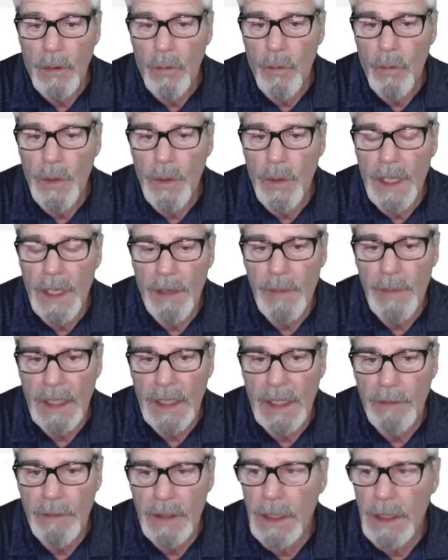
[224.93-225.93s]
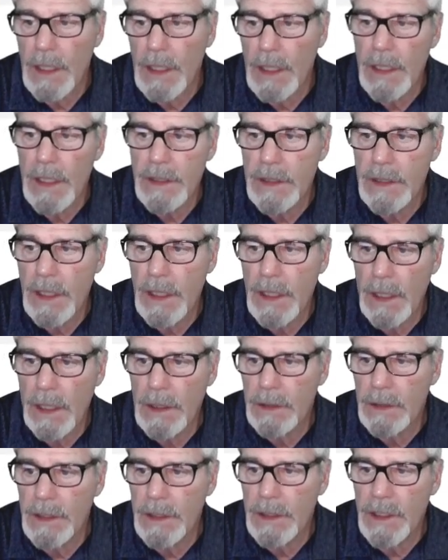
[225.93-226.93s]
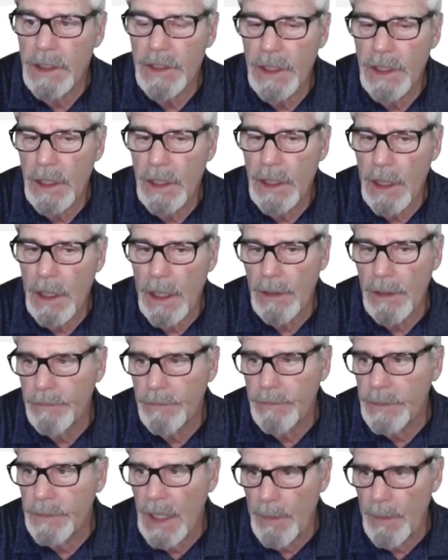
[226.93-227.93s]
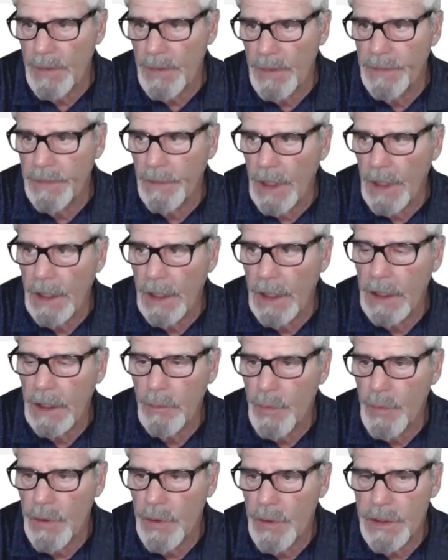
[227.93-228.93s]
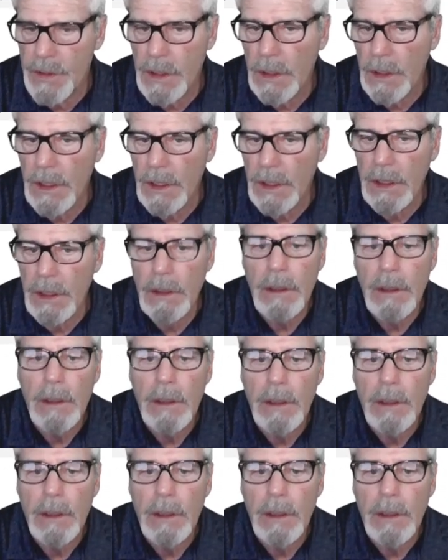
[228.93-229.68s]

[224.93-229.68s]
we have been giving classes on and teaching. I happen to like it personally.